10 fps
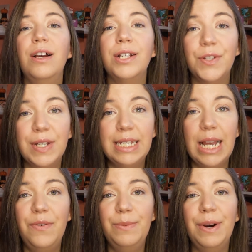So the
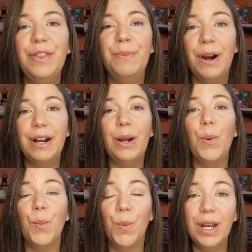7 month mark
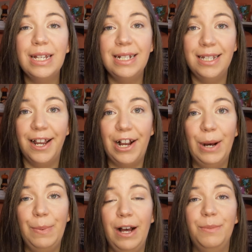really snuck
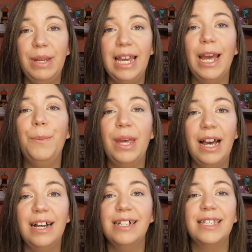up on me
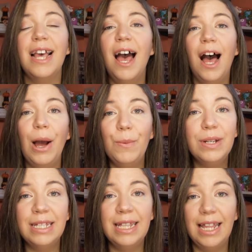because I
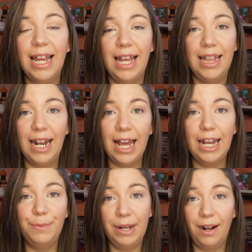wasn't thinking that I
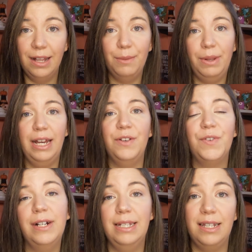had been on the plan
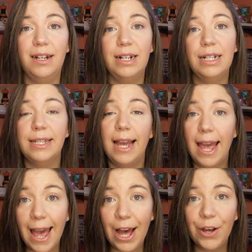for as long as I
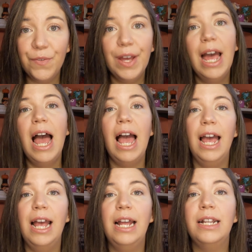have.
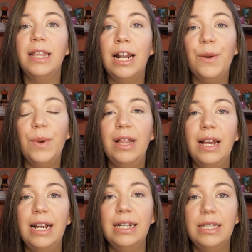And then I
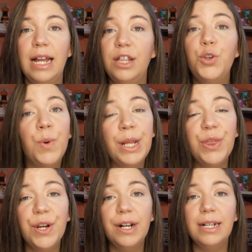realized that the
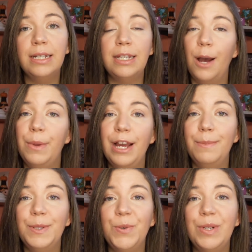23rd is coming
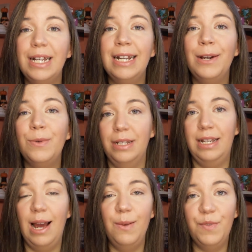up soon and it was
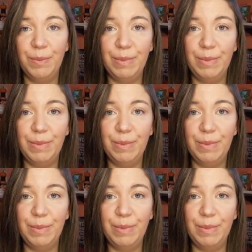time for